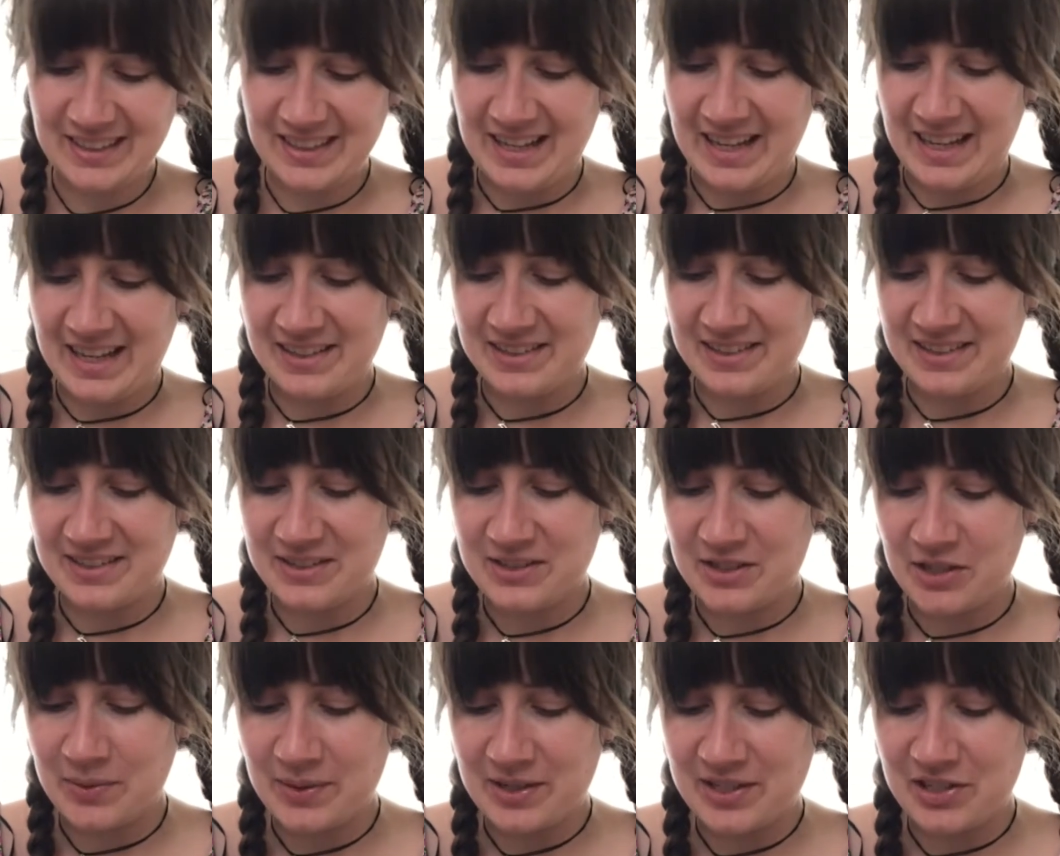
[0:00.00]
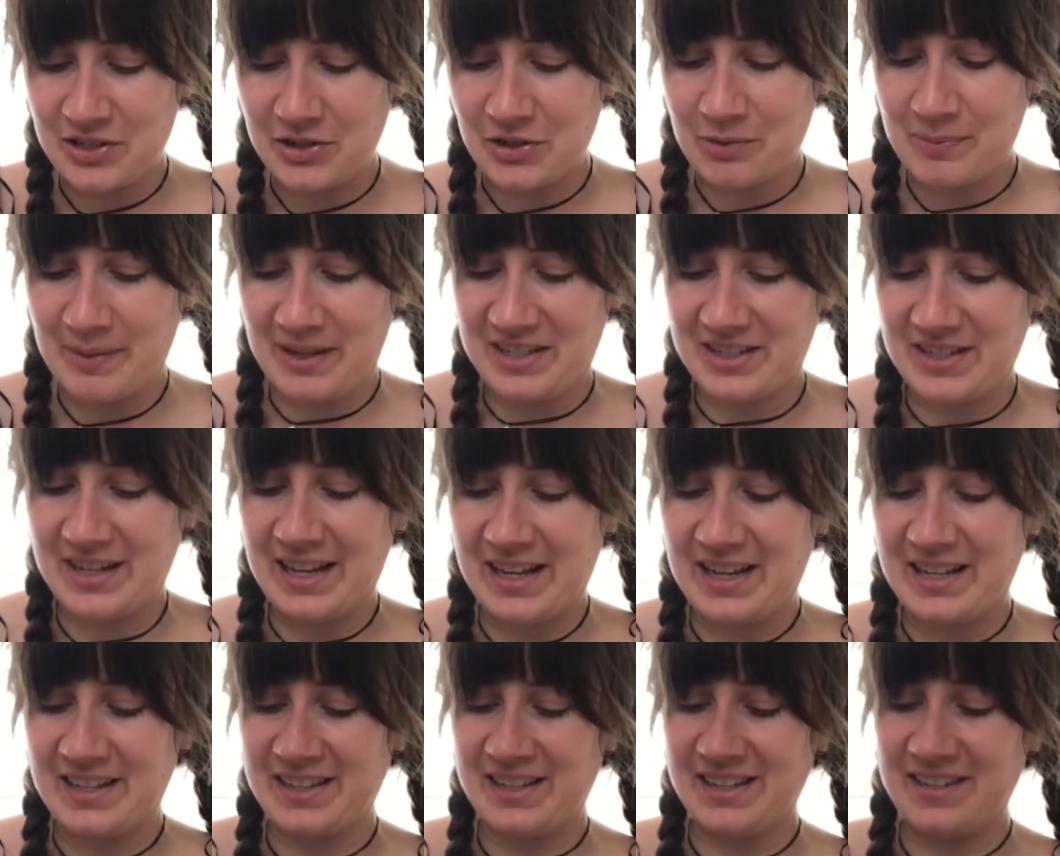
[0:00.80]
and do it to your
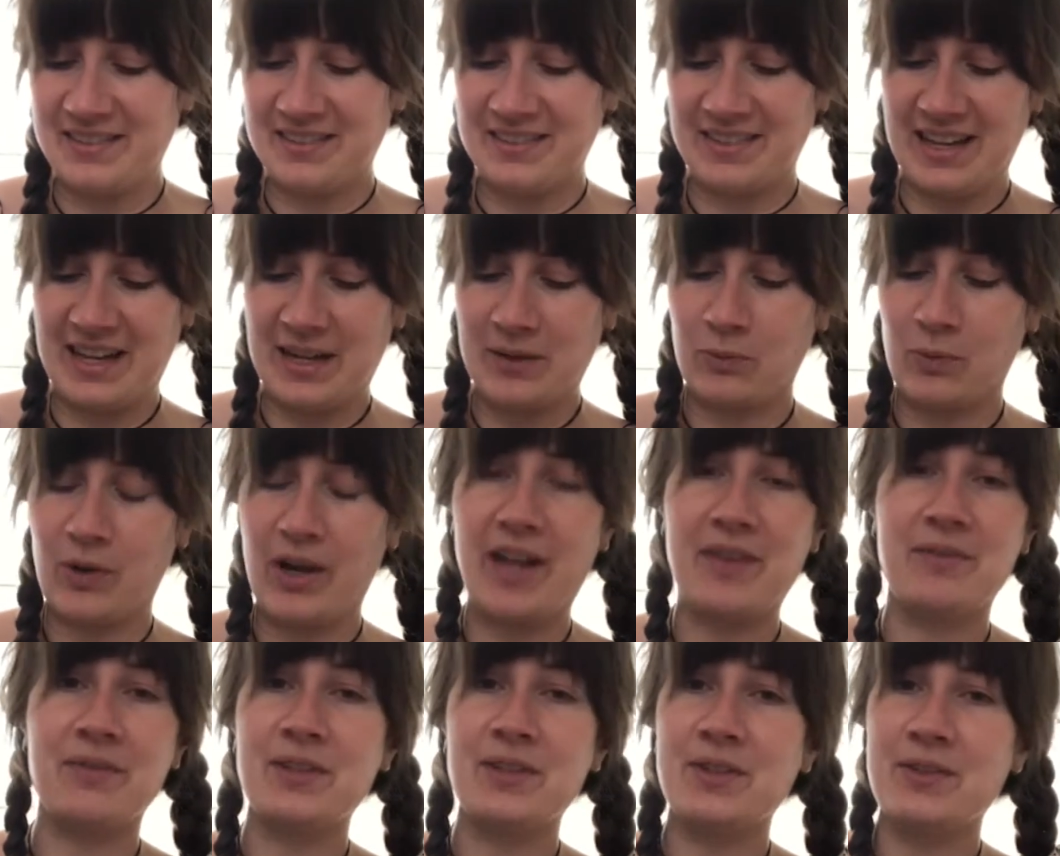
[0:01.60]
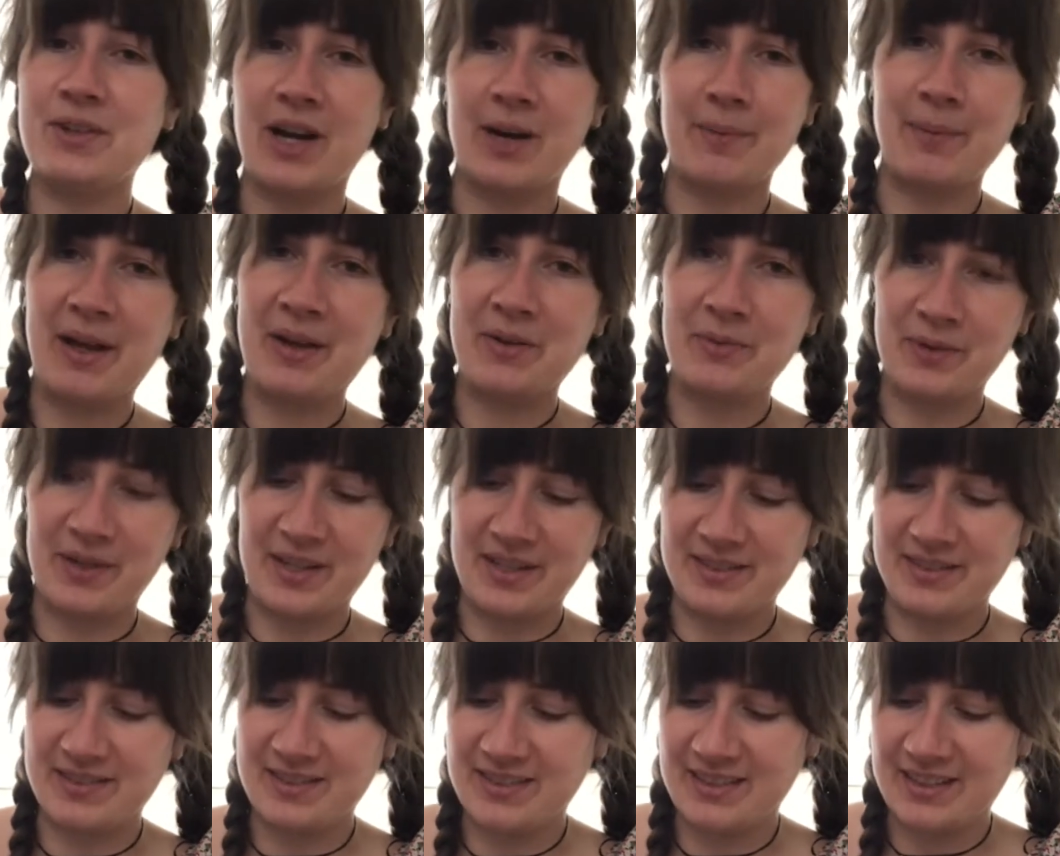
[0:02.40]
imagination, and whatever you come out
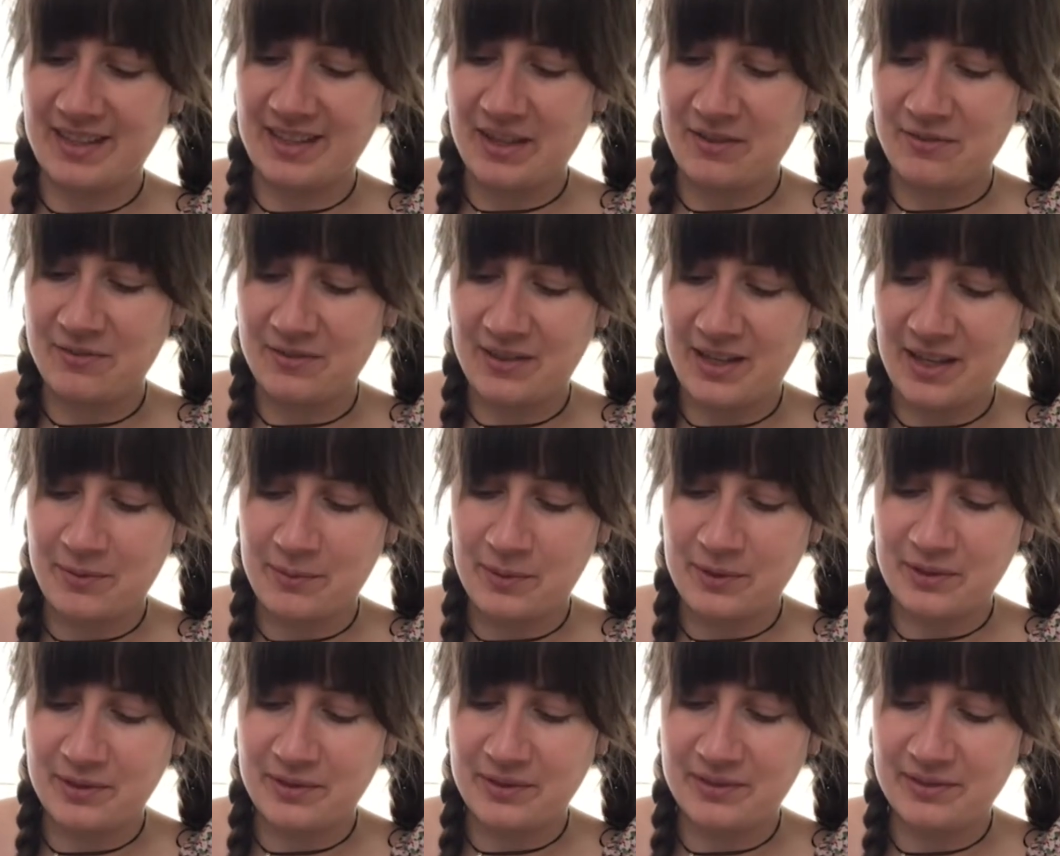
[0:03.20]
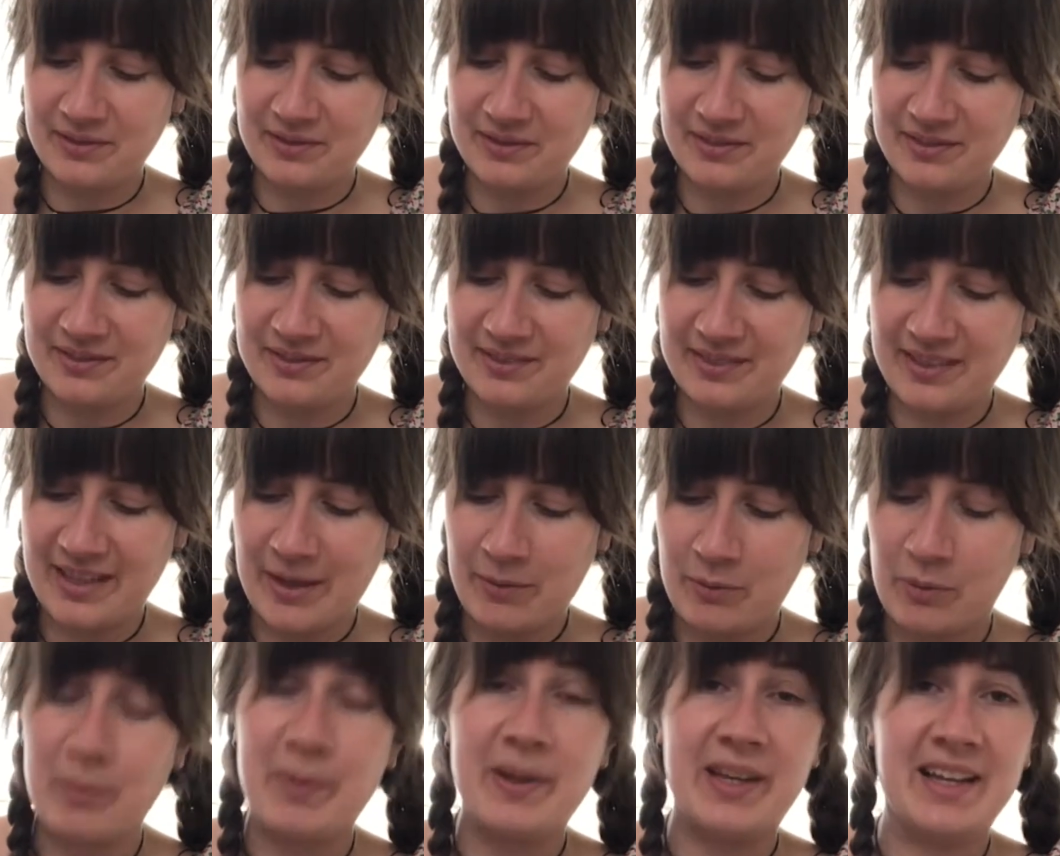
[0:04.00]
with, it will
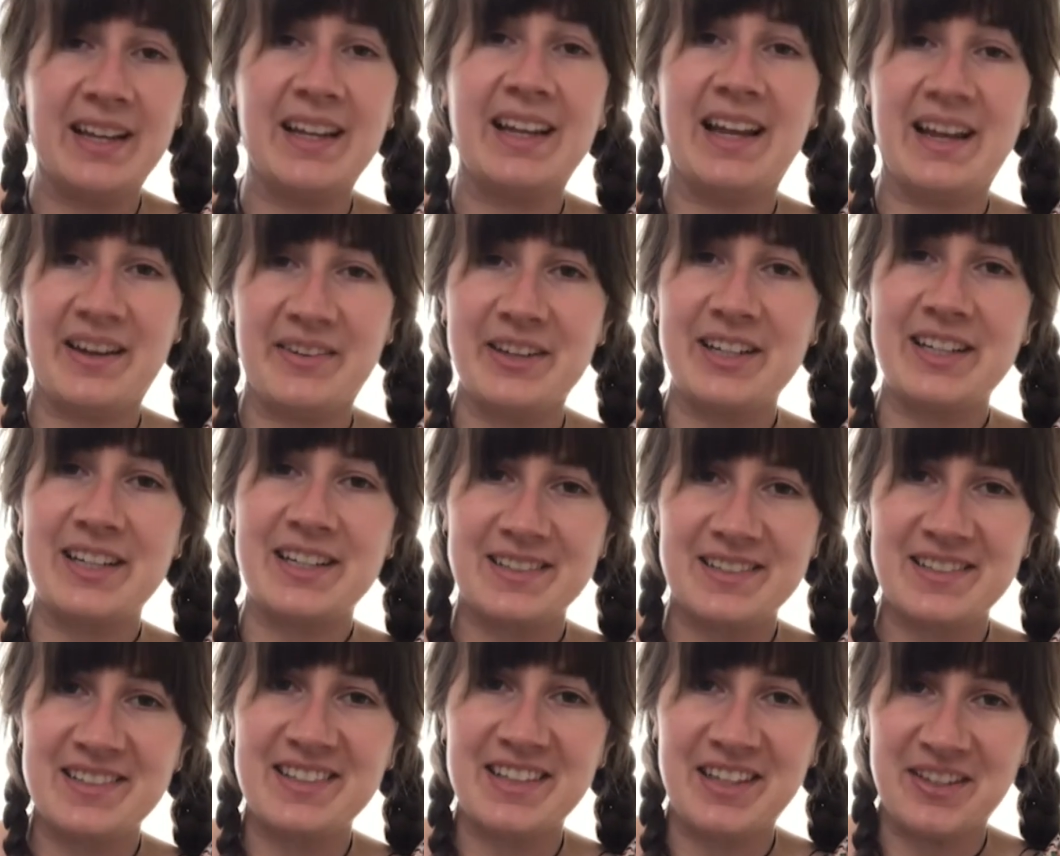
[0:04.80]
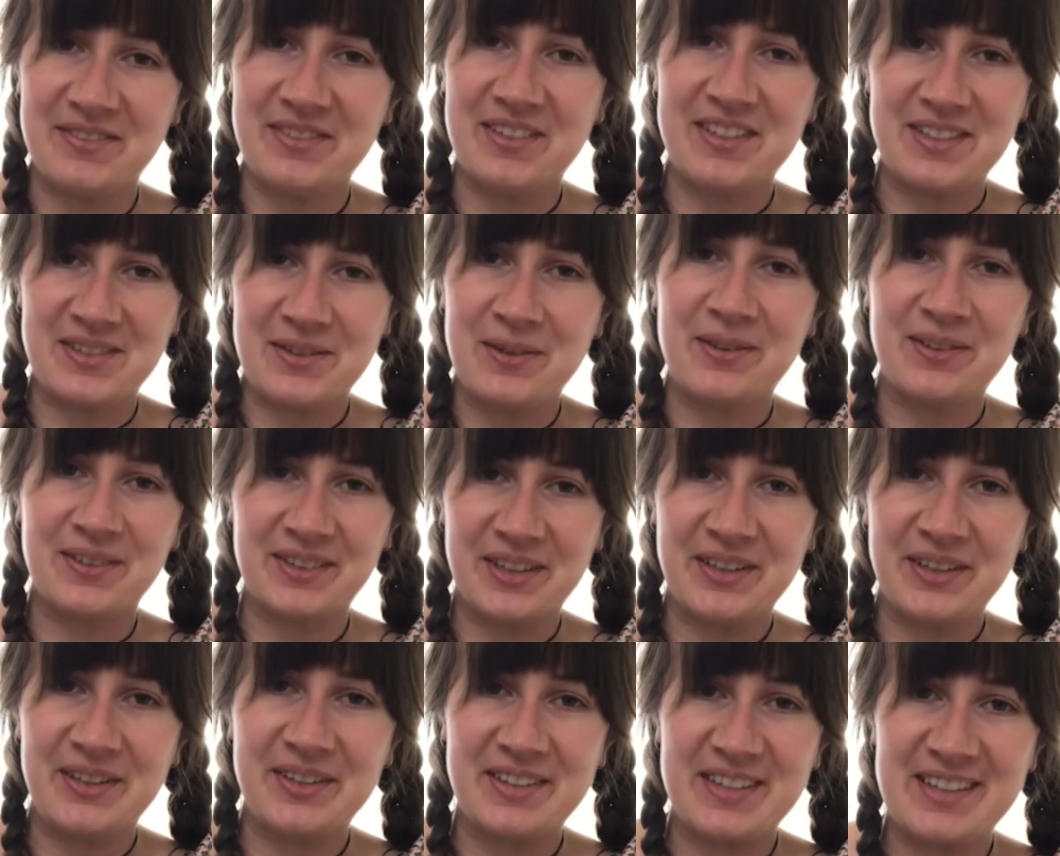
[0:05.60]
be hilarious if it's not
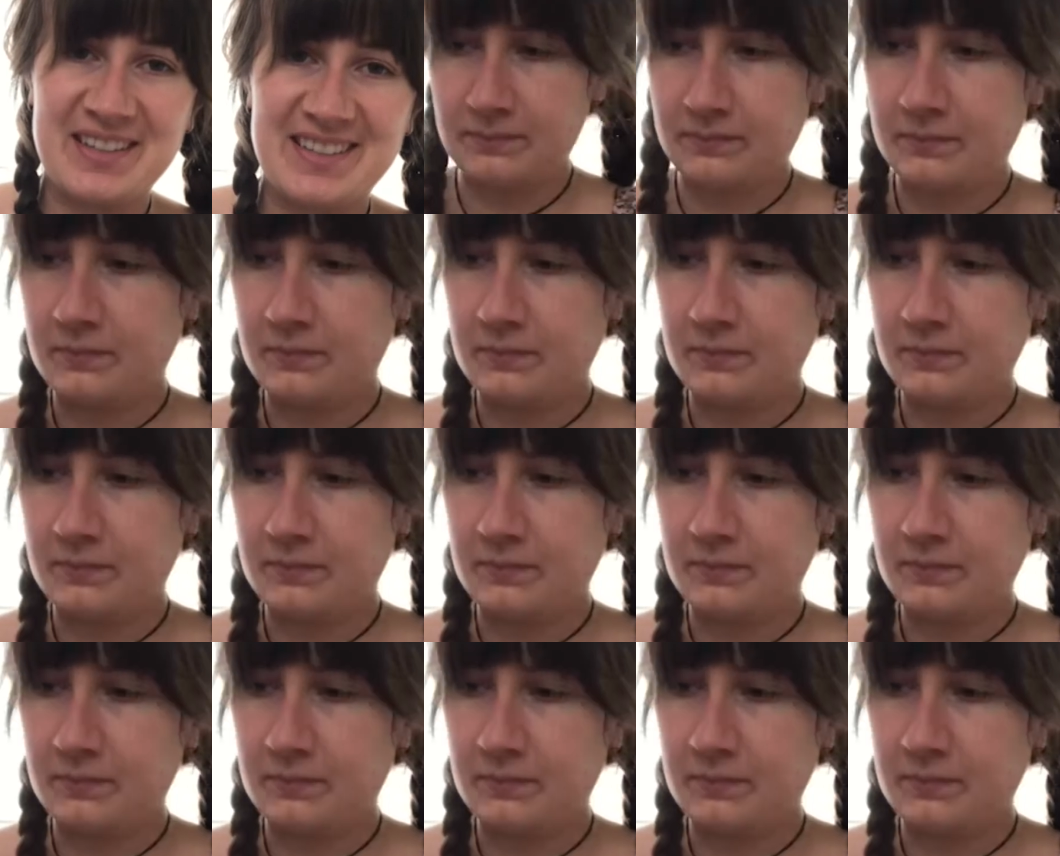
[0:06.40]
good.